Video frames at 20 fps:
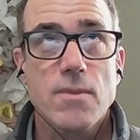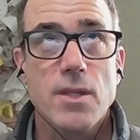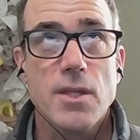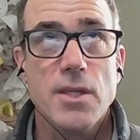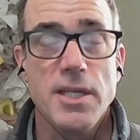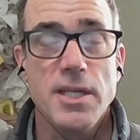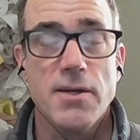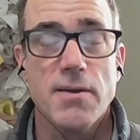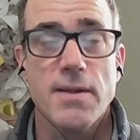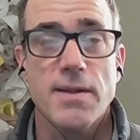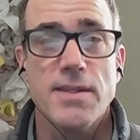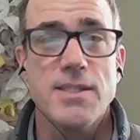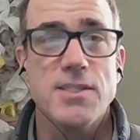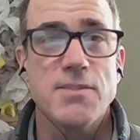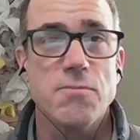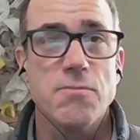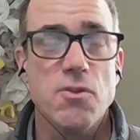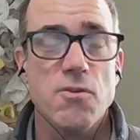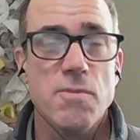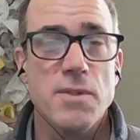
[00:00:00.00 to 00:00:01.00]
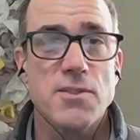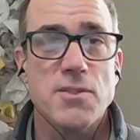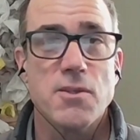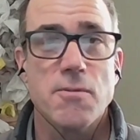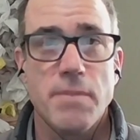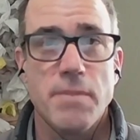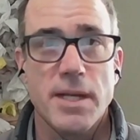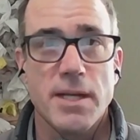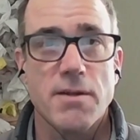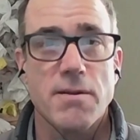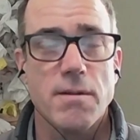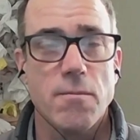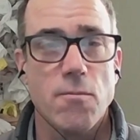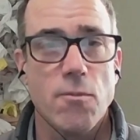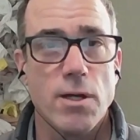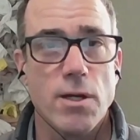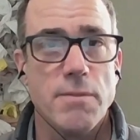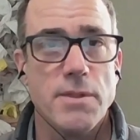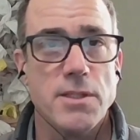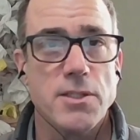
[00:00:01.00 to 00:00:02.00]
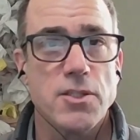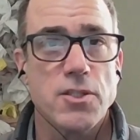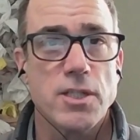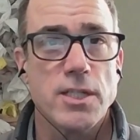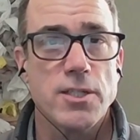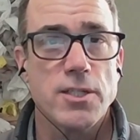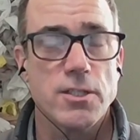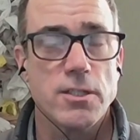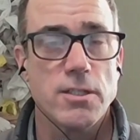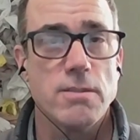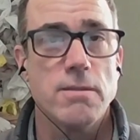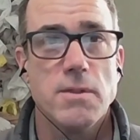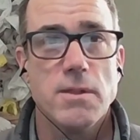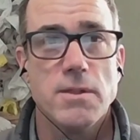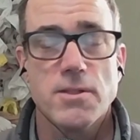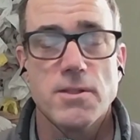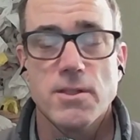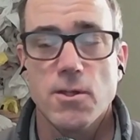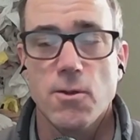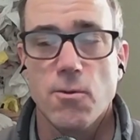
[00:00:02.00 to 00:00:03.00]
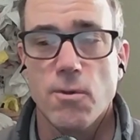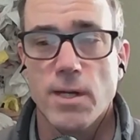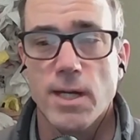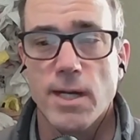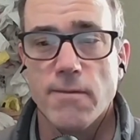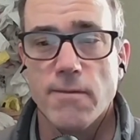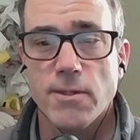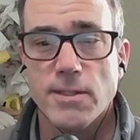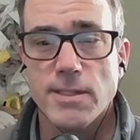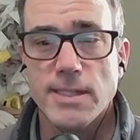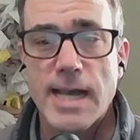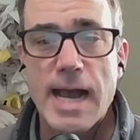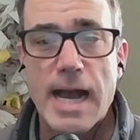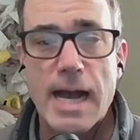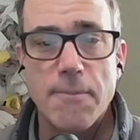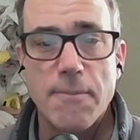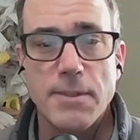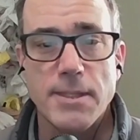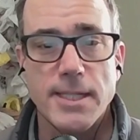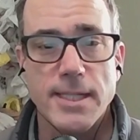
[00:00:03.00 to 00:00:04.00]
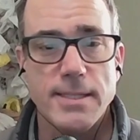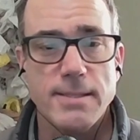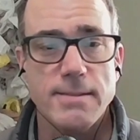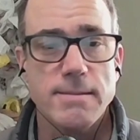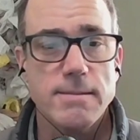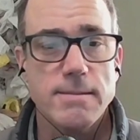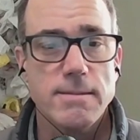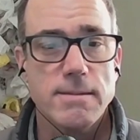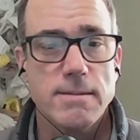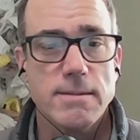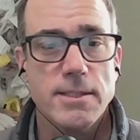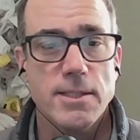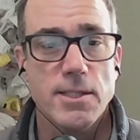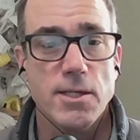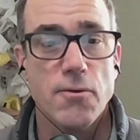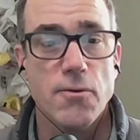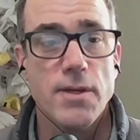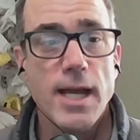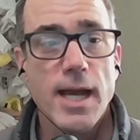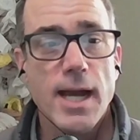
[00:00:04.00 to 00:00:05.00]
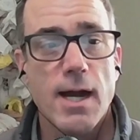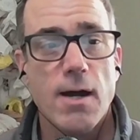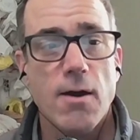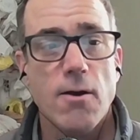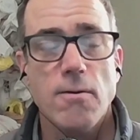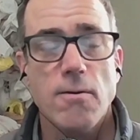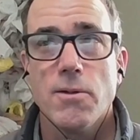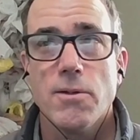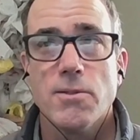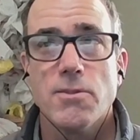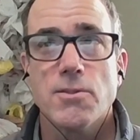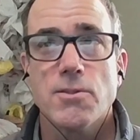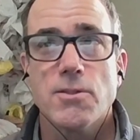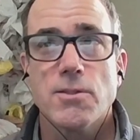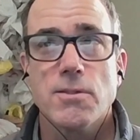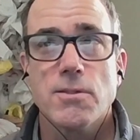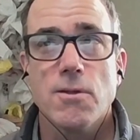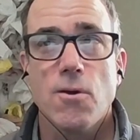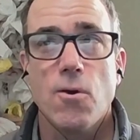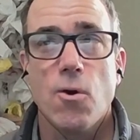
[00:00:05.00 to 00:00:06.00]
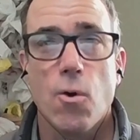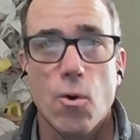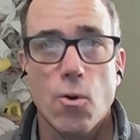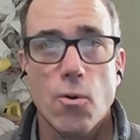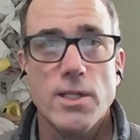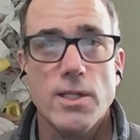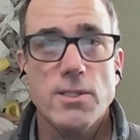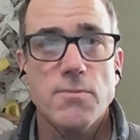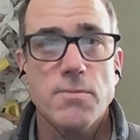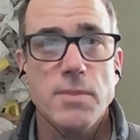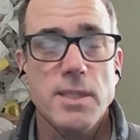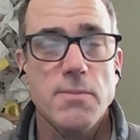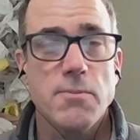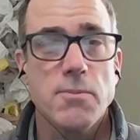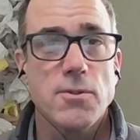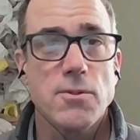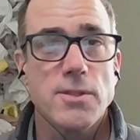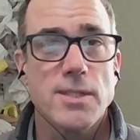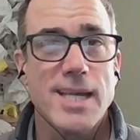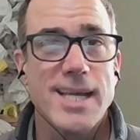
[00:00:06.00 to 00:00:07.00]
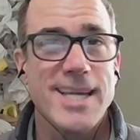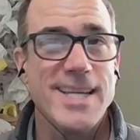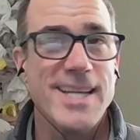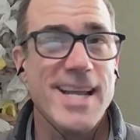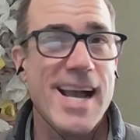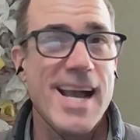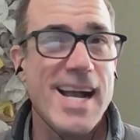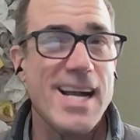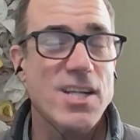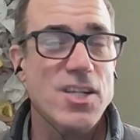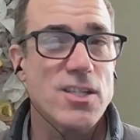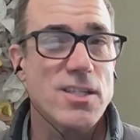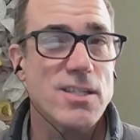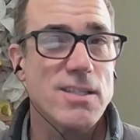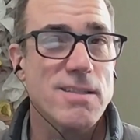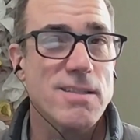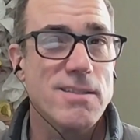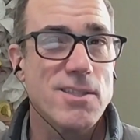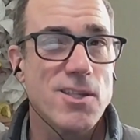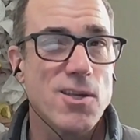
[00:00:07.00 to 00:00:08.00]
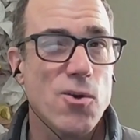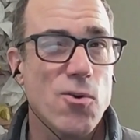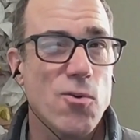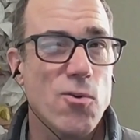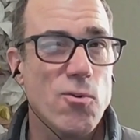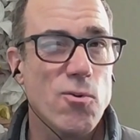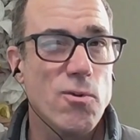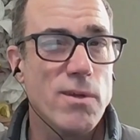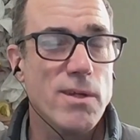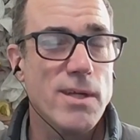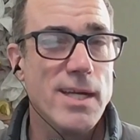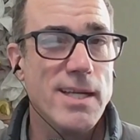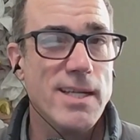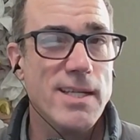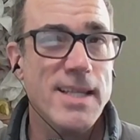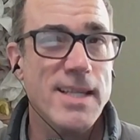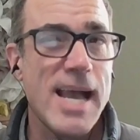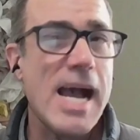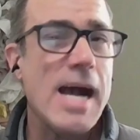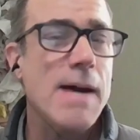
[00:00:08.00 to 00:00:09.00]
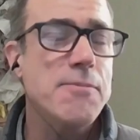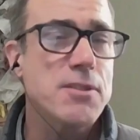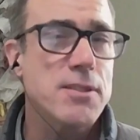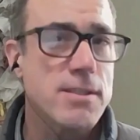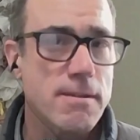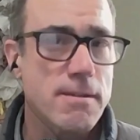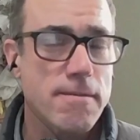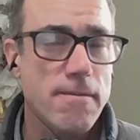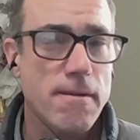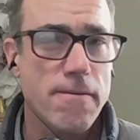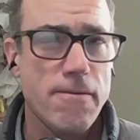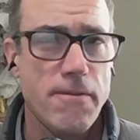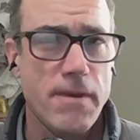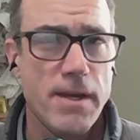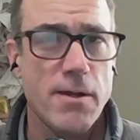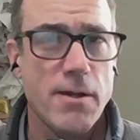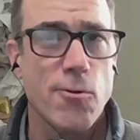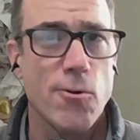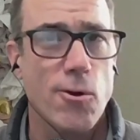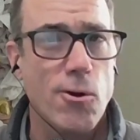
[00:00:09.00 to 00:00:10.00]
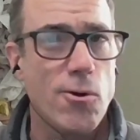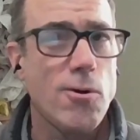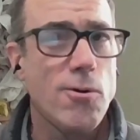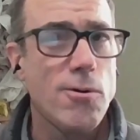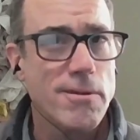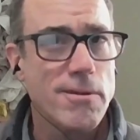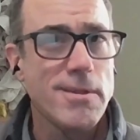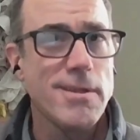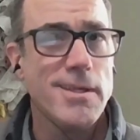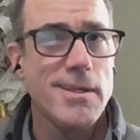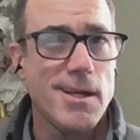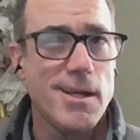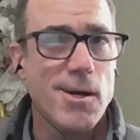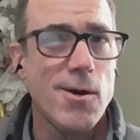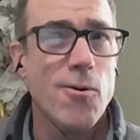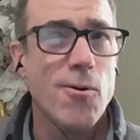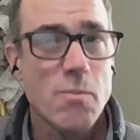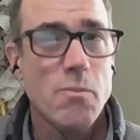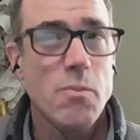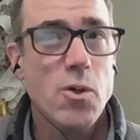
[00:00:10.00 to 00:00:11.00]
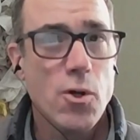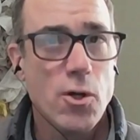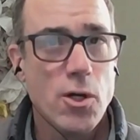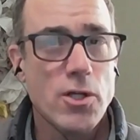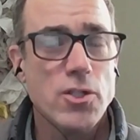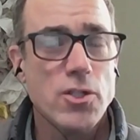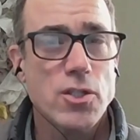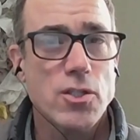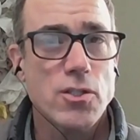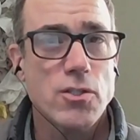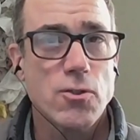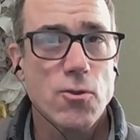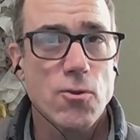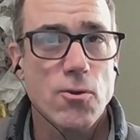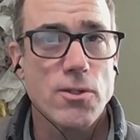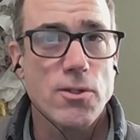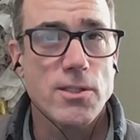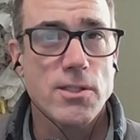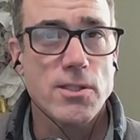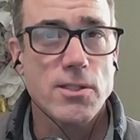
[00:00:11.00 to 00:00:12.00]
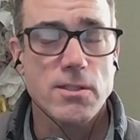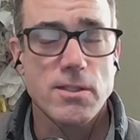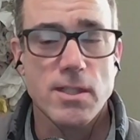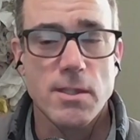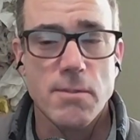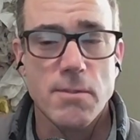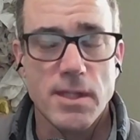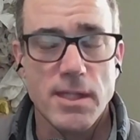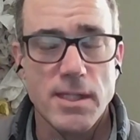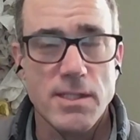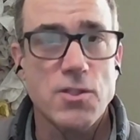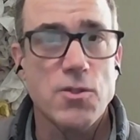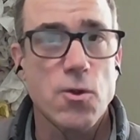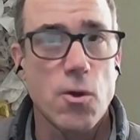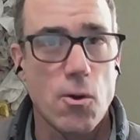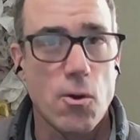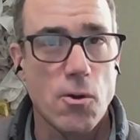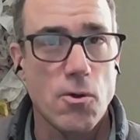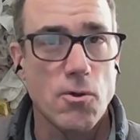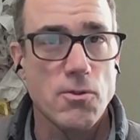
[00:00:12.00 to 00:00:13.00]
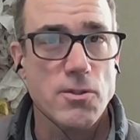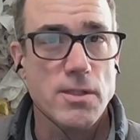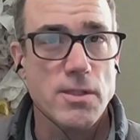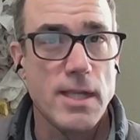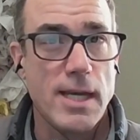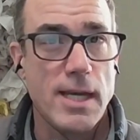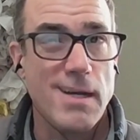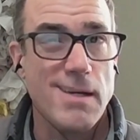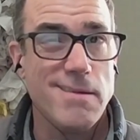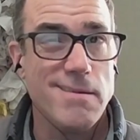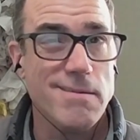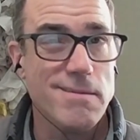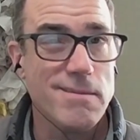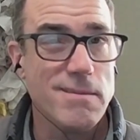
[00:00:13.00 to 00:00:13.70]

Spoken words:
that these movements are bigger than one administration. And so whatever's happening, now there's always people taking action. So in the absence of a federal, push towards some of these goals that,